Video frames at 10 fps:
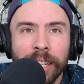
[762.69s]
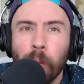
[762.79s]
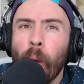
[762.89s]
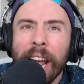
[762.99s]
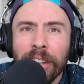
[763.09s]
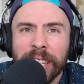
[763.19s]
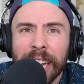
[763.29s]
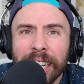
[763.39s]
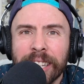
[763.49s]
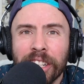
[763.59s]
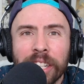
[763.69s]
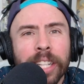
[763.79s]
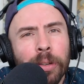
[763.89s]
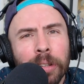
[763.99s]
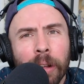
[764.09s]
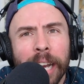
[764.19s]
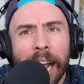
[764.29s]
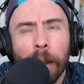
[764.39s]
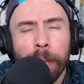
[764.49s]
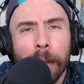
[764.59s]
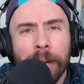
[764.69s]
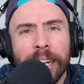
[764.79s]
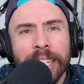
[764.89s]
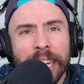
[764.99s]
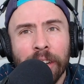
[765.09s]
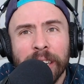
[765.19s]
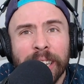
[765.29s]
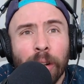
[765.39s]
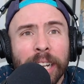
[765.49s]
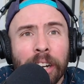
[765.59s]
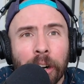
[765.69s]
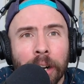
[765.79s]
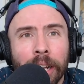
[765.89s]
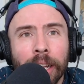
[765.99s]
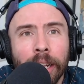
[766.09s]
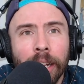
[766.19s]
So why do states such as Utah and Alabama continue to sell liquor?